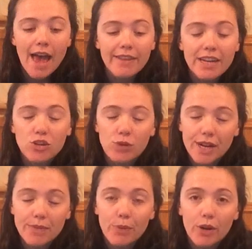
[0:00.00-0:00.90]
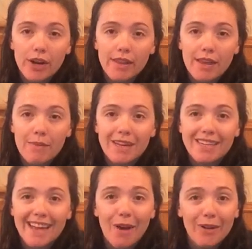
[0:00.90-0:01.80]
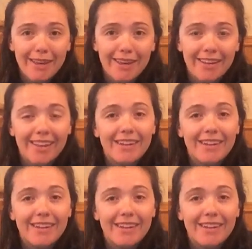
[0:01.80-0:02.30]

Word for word: and then it transported them downhill